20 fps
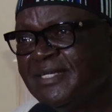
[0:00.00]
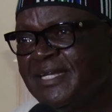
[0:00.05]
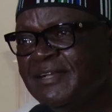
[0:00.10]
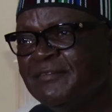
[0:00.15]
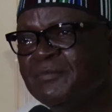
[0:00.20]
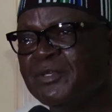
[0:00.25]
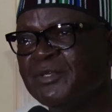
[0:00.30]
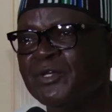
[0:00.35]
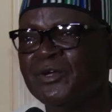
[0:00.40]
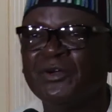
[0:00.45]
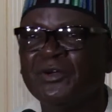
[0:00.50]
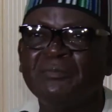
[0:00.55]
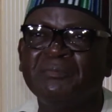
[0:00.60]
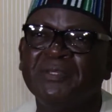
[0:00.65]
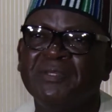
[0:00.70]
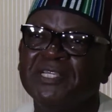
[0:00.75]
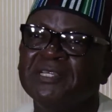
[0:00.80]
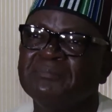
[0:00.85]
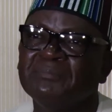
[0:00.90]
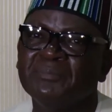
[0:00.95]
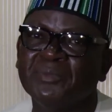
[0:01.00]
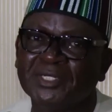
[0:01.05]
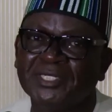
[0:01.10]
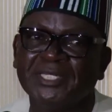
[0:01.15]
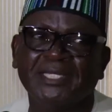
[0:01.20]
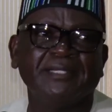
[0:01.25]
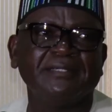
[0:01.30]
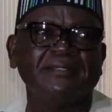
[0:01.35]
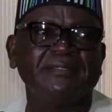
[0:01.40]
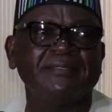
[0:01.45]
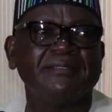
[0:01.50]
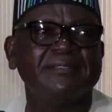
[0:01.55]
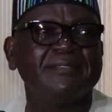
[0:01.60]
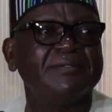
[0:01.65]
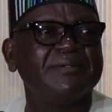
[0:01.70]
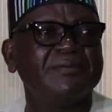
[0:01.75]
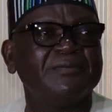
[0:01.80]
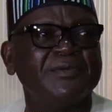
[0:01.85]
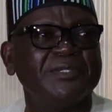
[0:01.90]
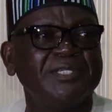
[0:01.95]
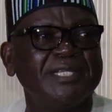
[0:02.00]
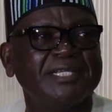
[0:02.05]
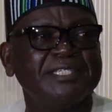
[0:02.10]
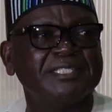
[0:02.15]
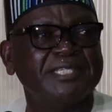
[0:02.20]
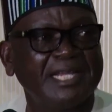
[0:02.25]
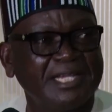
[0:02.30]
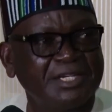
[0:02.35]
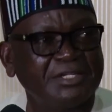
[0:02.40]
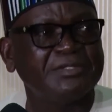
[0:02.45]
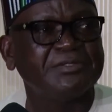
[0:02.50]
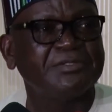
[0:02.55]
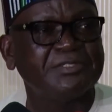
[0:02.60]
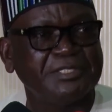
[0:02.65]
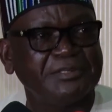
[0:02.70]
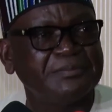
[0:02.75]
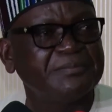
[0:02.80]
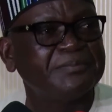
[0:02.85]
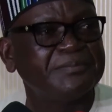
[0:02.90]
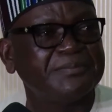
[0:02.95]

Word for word: have become a model for the entire country.